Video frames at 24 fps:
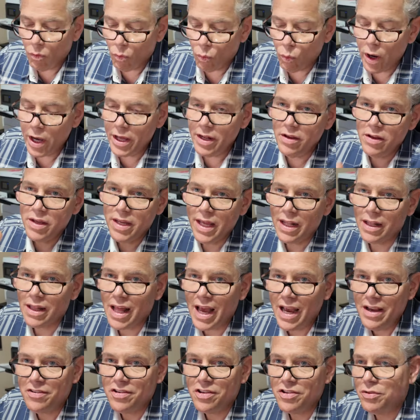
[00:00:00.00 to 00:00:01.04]
Where do you get
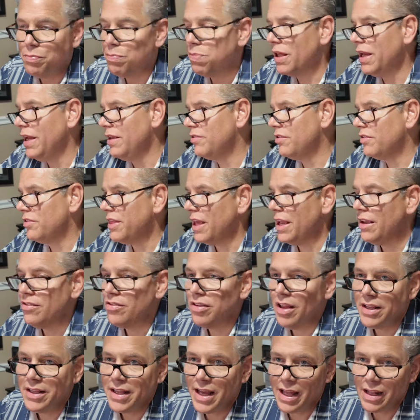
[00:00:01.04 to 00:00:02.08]
license plates and
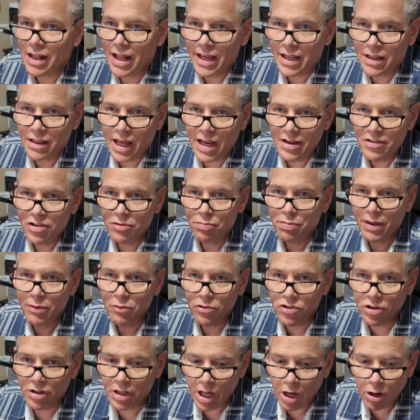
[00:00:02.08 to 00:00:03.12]
things like that? Like license plate
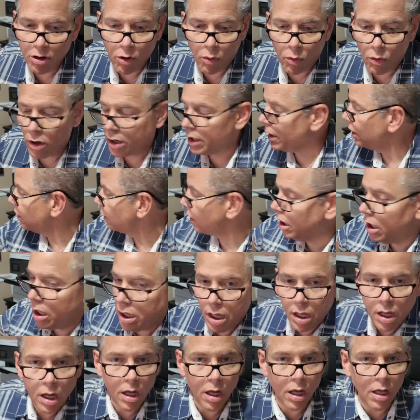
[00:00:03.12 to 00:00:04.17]
with your logo on it.
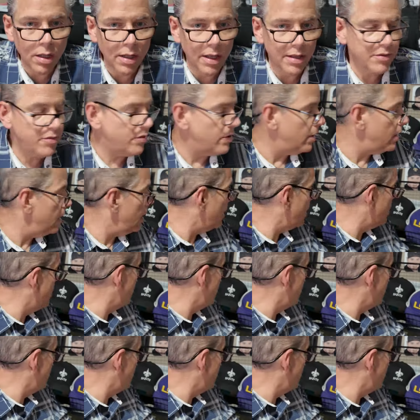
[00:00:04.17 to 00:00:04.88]
Let's see.